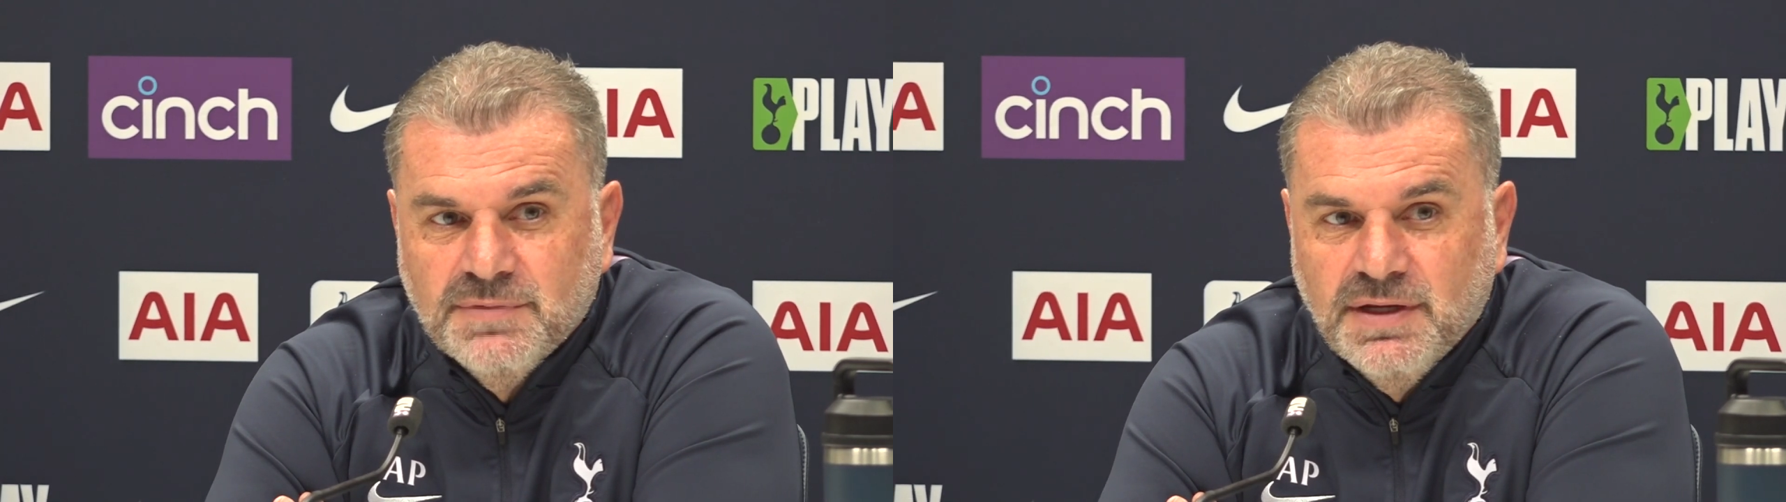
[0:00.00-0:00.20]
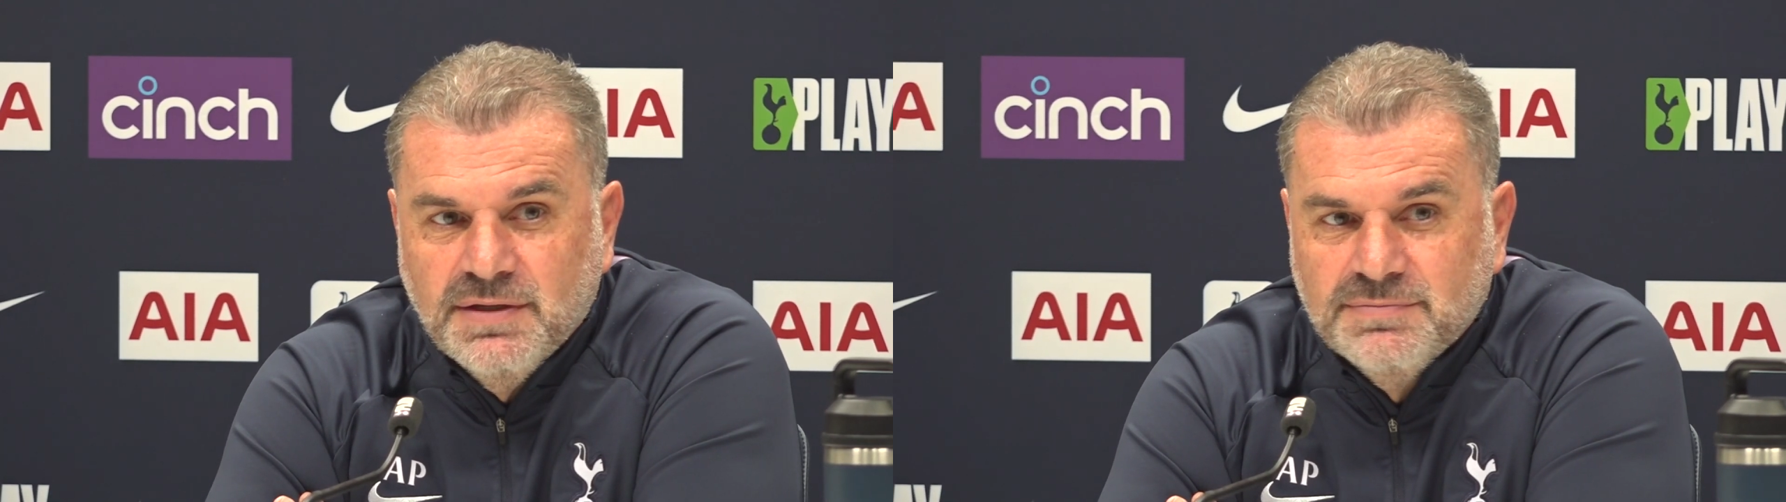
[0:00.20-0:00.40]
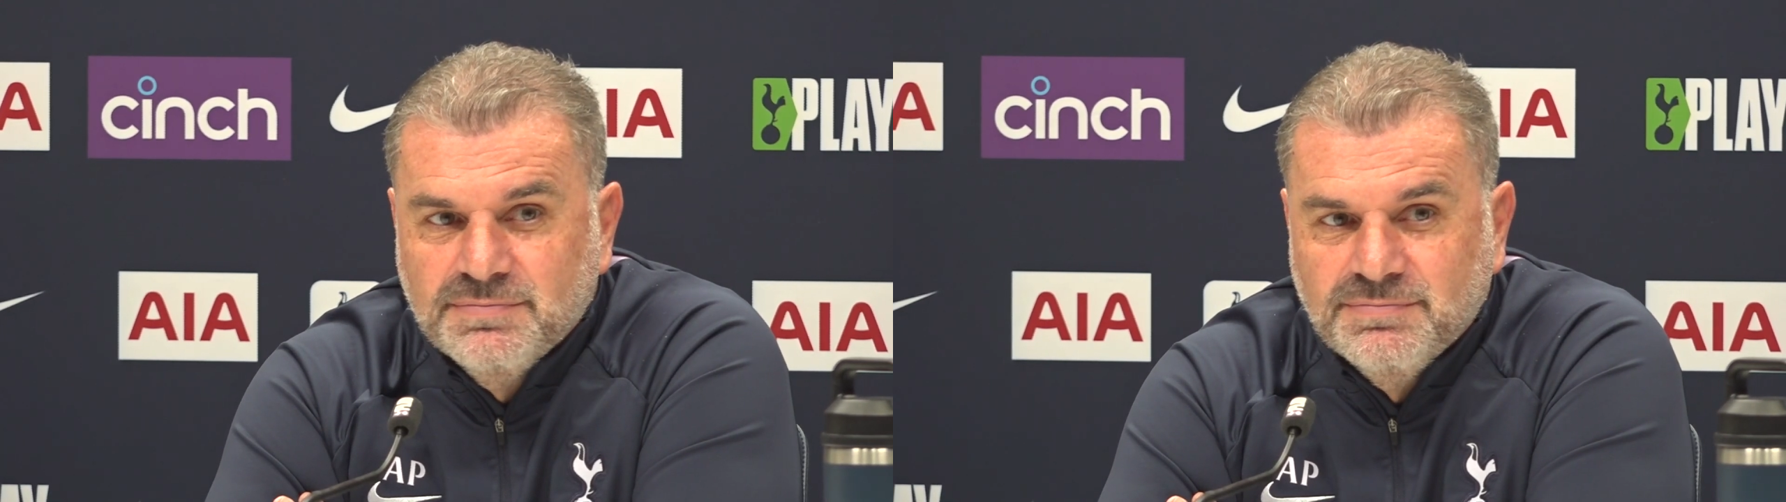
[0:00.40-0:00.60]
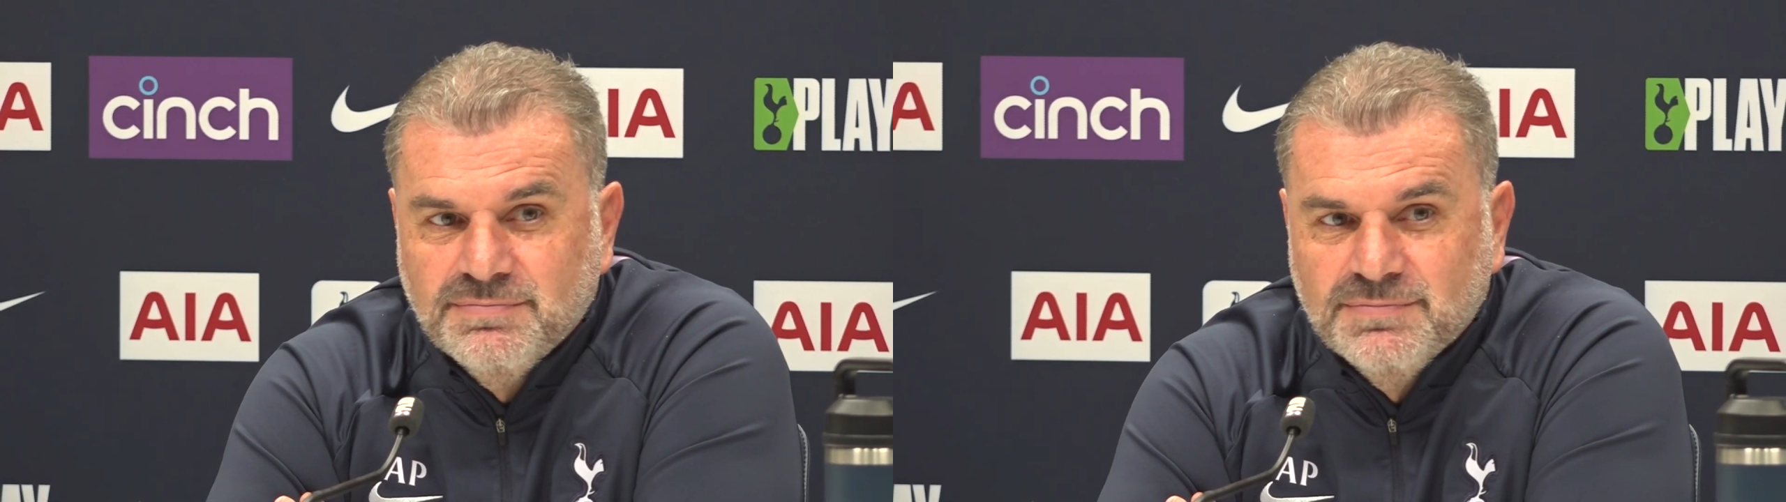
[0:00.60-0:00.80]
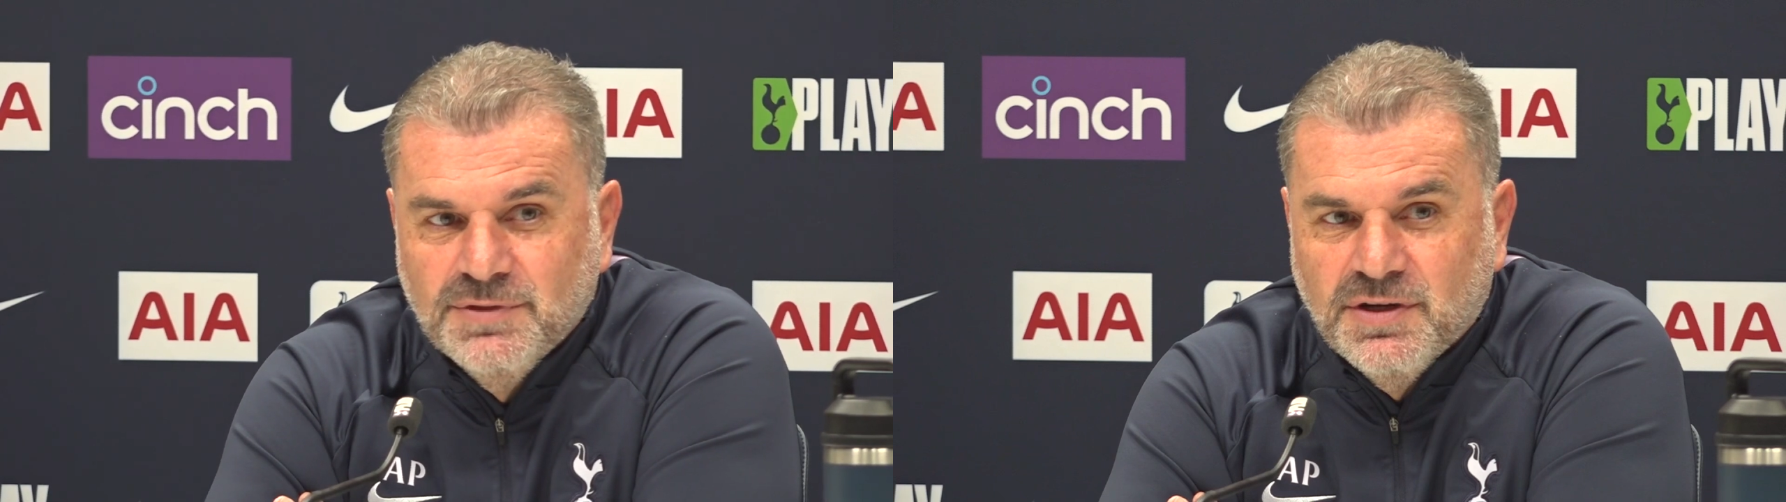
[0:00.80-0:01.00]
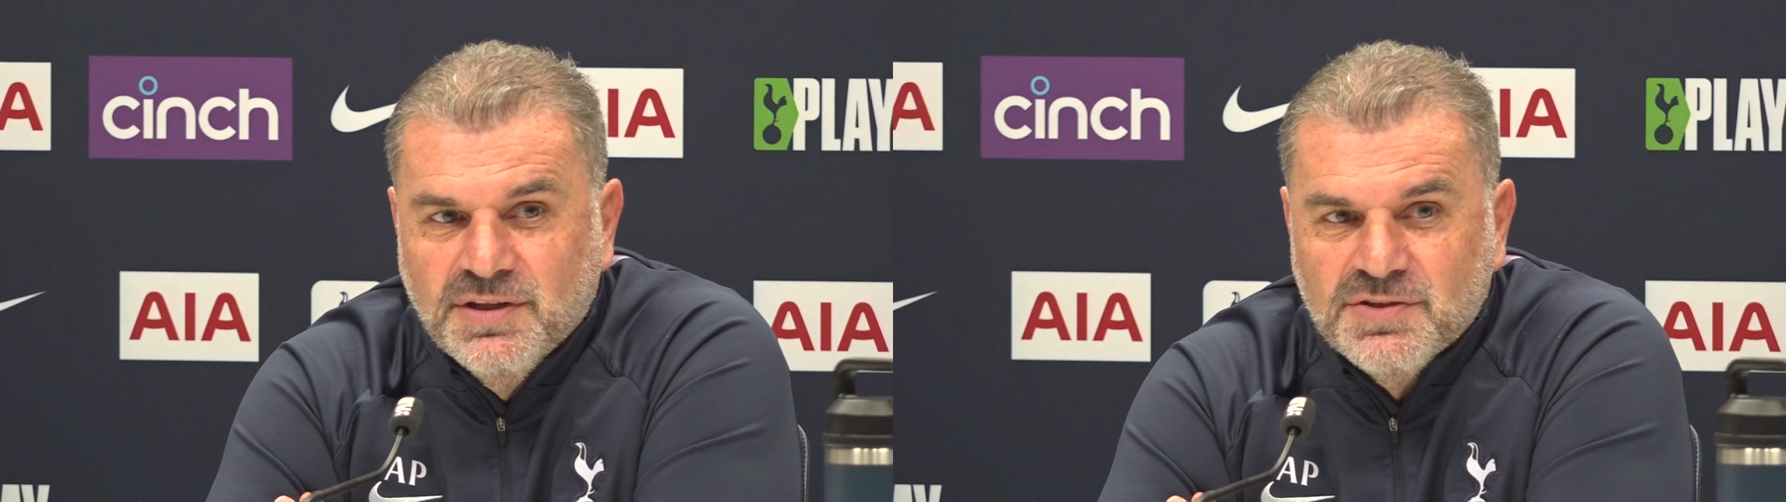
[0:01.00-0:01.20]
No, not